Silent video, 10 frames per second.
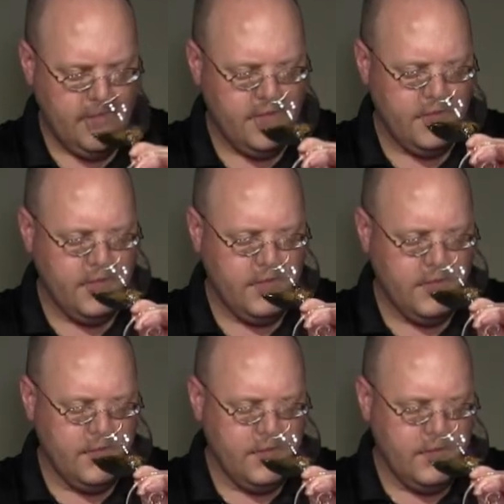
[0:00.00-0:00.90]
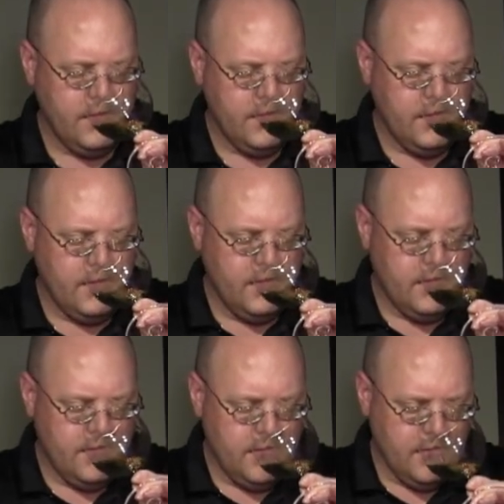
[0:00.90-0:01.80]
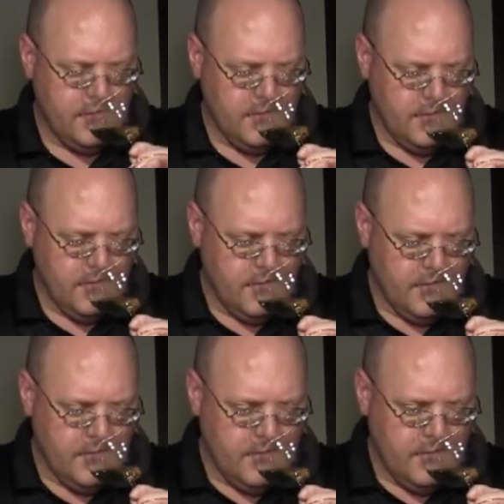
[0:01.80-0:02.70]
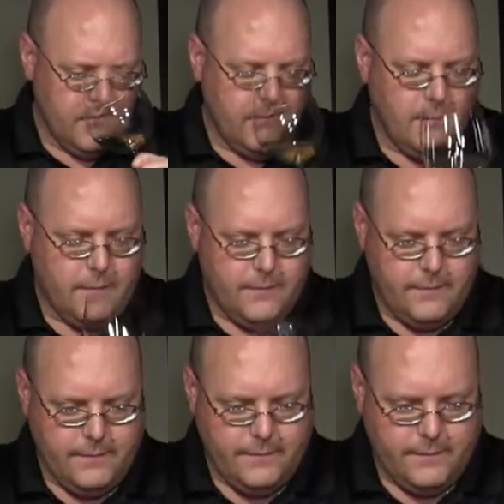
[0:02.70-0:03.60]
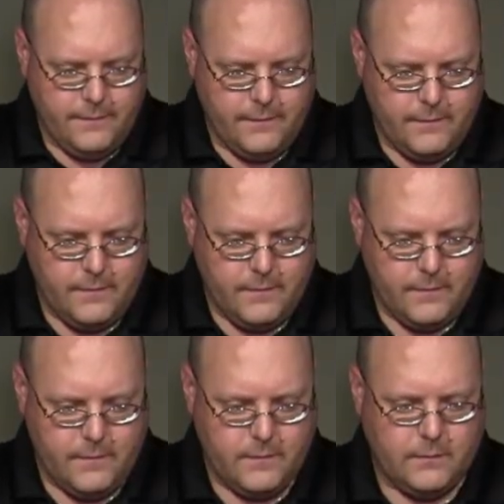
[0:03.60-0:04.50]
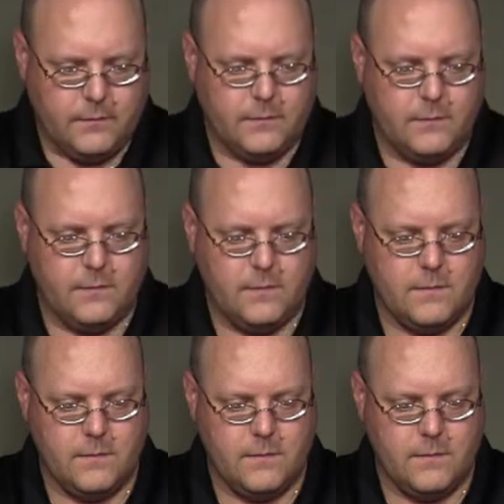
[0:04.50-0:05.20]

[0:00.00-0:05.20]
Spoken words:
[no speech]